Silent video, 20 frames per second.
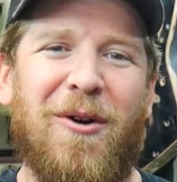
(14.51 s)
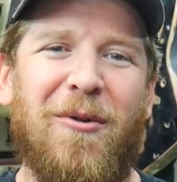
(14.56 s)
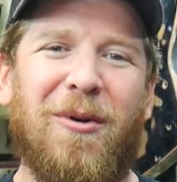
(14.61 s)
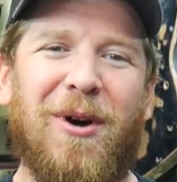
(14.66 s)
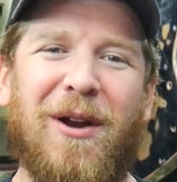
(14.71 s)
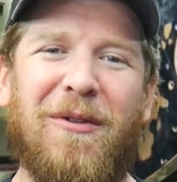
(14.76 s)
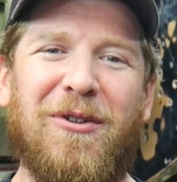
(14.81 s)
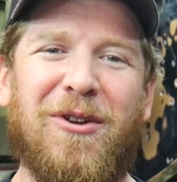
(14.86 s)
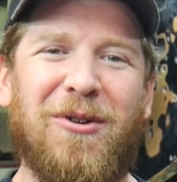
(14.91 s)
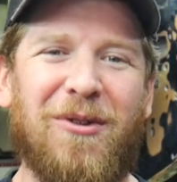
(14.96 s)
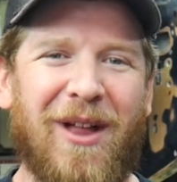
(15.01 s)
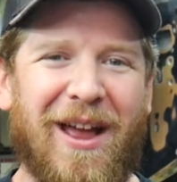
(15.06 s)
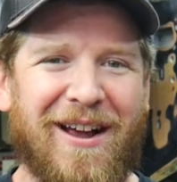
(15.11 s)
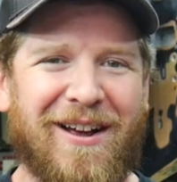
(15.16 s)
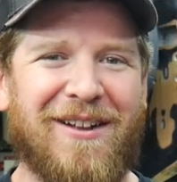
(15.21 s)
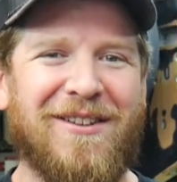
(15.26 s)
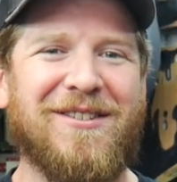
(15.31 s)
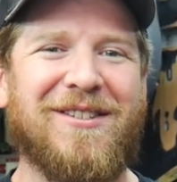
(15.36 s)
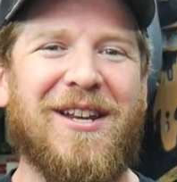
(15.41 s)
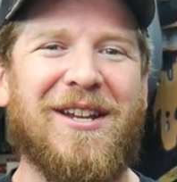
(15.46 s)
Whatever you
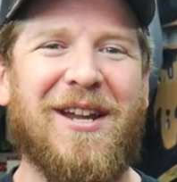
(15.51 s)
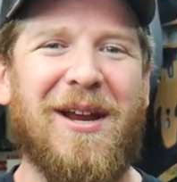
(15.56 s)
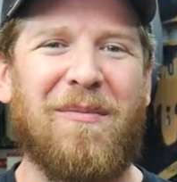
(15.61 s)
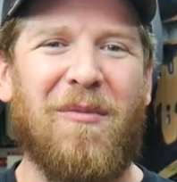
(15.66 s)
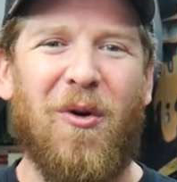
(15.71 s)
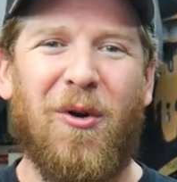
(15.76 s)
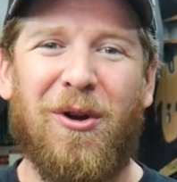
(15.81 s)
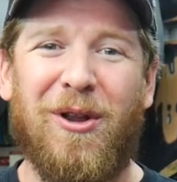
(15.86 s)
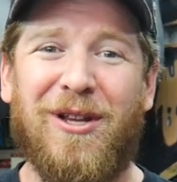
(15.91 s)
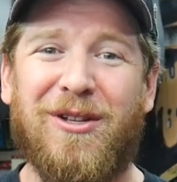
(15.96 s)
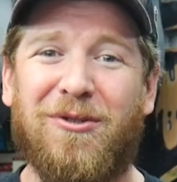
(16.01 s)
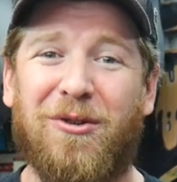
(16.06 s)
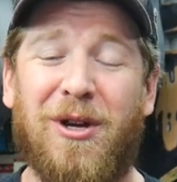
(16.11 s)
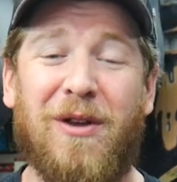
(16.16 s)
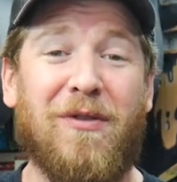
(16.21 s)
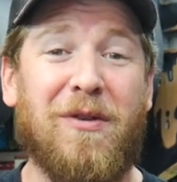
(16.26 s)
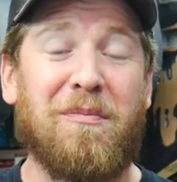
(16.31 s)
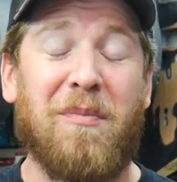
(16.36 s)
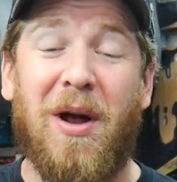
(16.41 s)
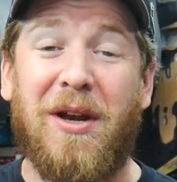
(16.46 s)
like on Sunday mornings or
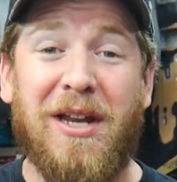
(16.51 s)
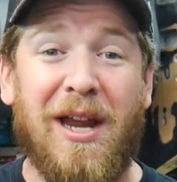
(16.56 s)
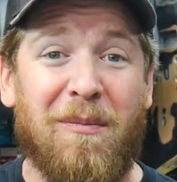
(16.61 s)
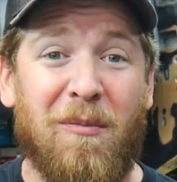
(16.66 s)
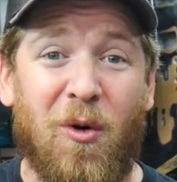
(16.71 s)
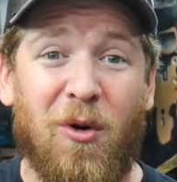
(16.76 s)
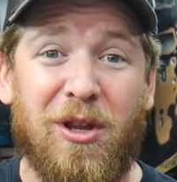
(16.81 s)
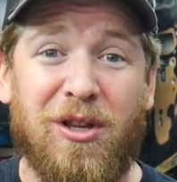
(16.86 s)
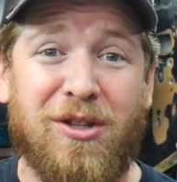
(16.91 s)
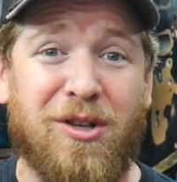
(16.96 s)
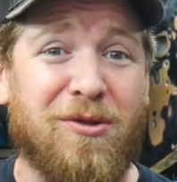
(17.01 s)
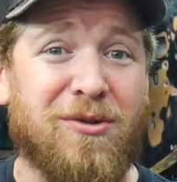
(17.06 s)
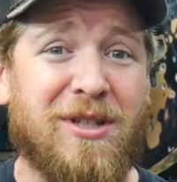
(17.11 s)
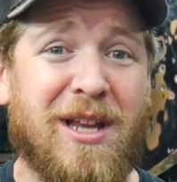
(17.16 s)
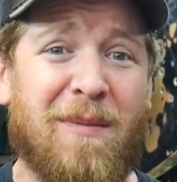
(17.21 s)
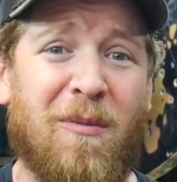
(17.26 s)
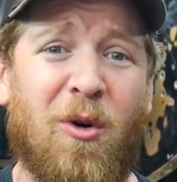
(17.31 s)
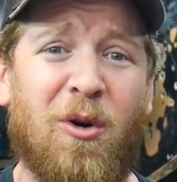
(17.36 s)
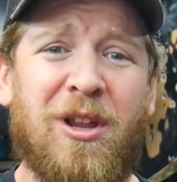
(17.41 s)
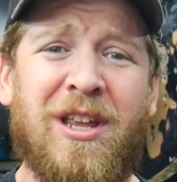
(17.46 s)
even Monday morning,
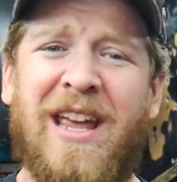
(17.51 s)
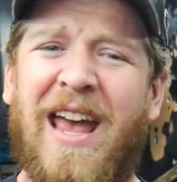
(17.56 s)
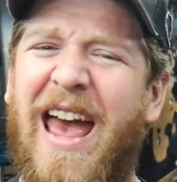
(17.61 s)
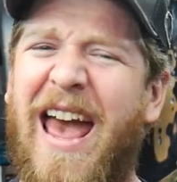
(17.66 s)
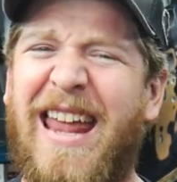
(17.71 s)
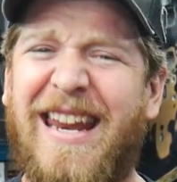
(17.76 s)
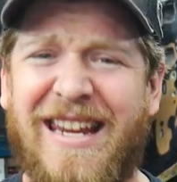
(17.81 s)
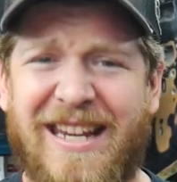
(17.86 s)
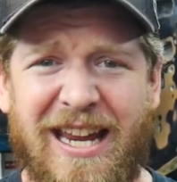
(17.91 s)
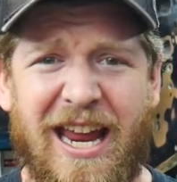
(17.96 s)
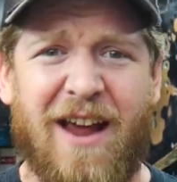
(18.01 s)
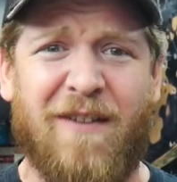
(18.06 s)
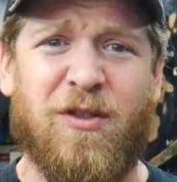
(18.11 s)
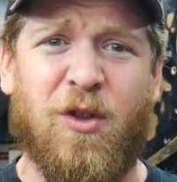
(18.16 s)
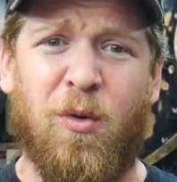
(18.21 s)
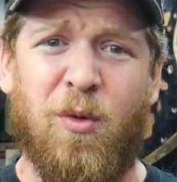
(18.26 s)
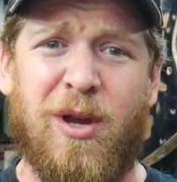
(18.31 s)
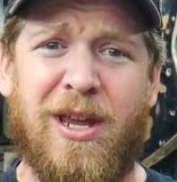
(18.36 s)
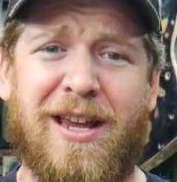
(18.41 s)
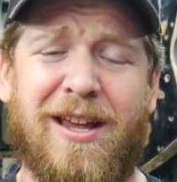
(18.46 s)
Tuesday morning, any day of
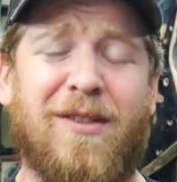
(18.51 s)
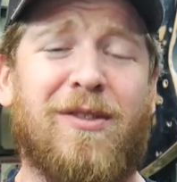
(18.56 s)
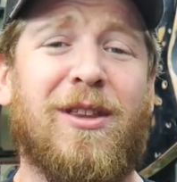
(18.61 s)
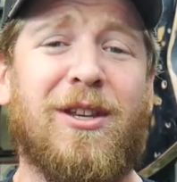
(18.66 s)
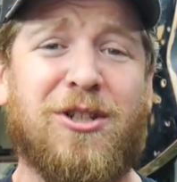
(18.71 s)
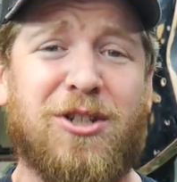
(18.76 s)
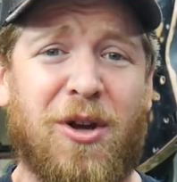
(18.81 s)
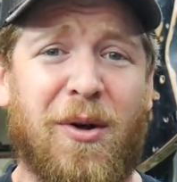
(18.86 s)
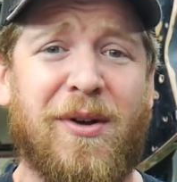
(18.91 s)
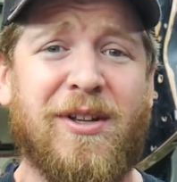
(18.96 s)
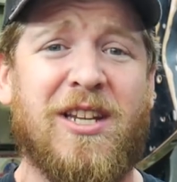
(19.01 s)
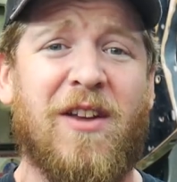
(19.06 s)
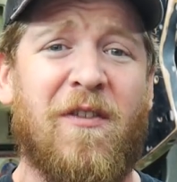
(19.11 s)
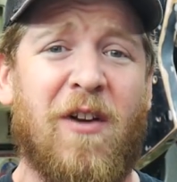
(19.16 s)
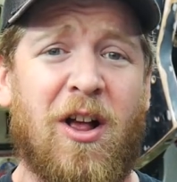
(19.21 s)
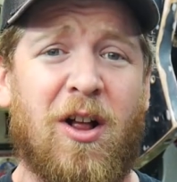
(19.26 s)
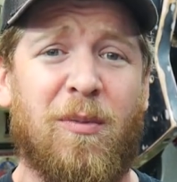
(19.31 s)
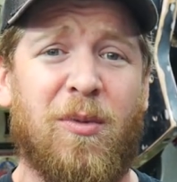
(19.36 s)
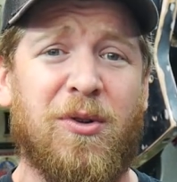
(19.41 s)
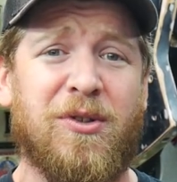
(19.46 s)
the week, this show is
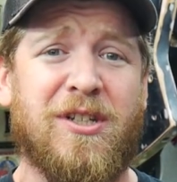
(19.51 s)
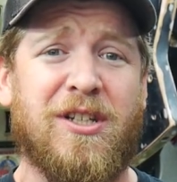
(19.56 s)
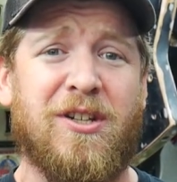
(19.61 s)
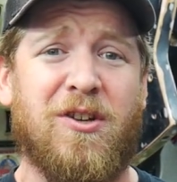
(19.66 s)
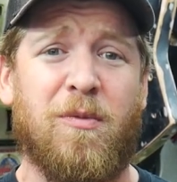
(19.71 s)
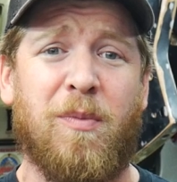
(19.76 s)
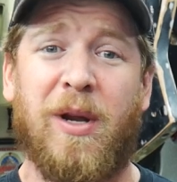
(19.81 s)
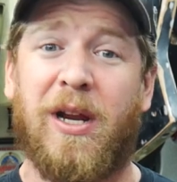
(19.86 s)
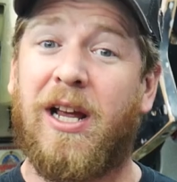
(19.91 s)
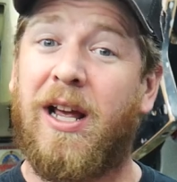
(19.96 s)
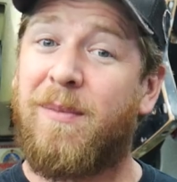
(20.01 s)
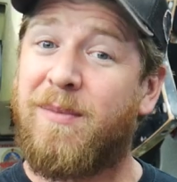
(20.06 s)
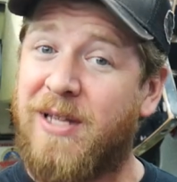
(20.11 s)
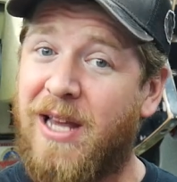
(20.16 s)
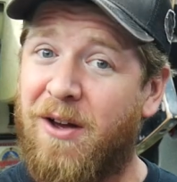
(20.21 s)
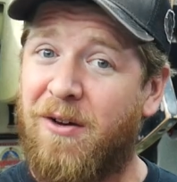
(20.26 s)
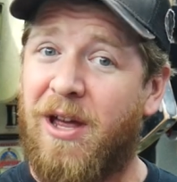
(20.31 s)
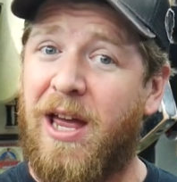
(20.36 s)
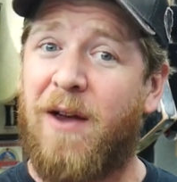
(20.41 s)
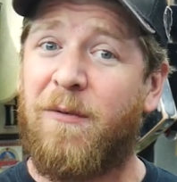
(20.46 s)
available to you, but it comes
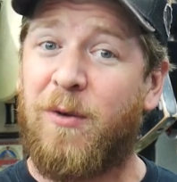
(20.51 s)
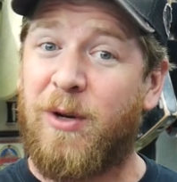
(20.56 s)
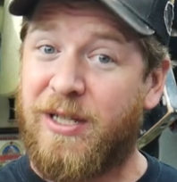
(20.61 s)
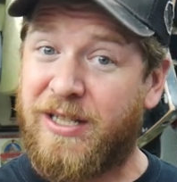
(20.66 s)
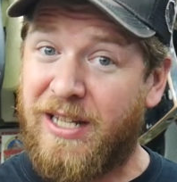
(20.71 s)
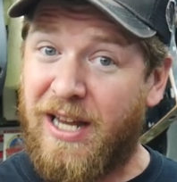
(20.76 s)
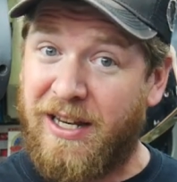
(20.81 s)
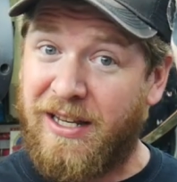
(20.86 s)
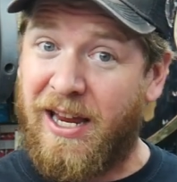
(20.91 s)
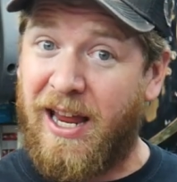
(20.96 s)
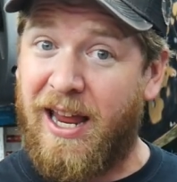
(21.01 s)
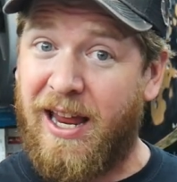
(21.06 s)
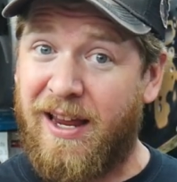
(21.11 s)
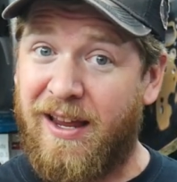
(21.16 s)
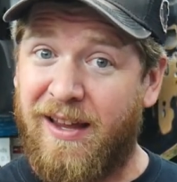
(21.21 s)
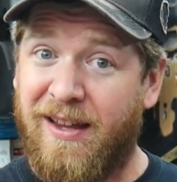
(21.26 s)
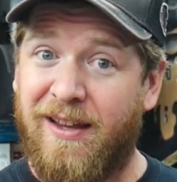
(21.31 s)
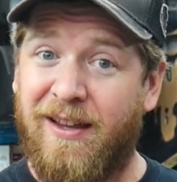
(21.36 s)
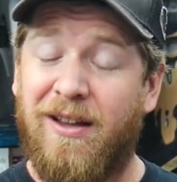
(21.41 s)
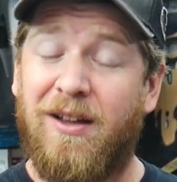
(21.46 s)
out every
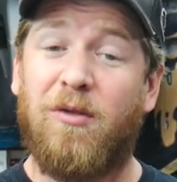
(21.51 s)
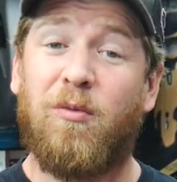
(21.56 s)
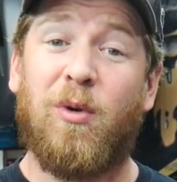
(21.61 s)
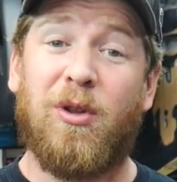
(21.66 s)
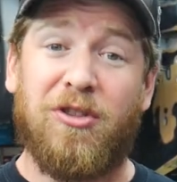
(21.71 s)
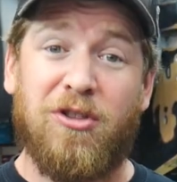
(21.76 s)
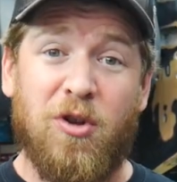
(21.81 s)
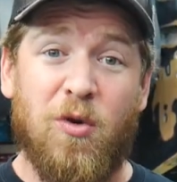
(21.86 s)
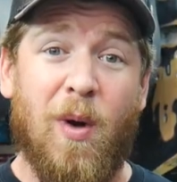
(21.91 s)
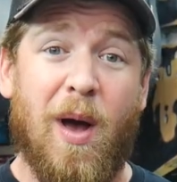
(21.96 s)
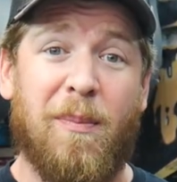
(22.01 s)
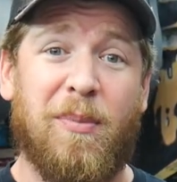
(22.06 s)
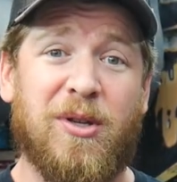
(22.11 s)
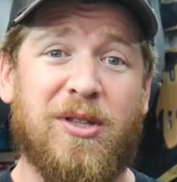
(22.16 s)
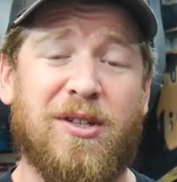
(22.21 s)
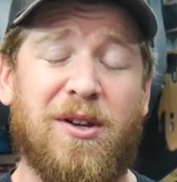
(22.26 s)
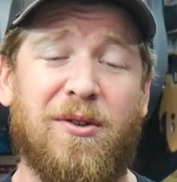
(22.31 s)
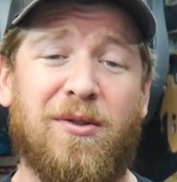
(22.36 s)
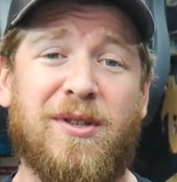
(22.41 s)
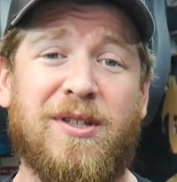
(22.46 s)
Sunday with new
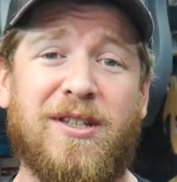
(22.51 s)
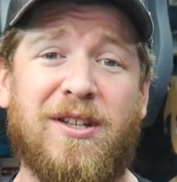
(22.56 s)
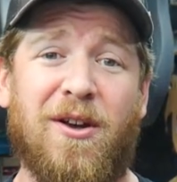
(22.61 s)
episodes.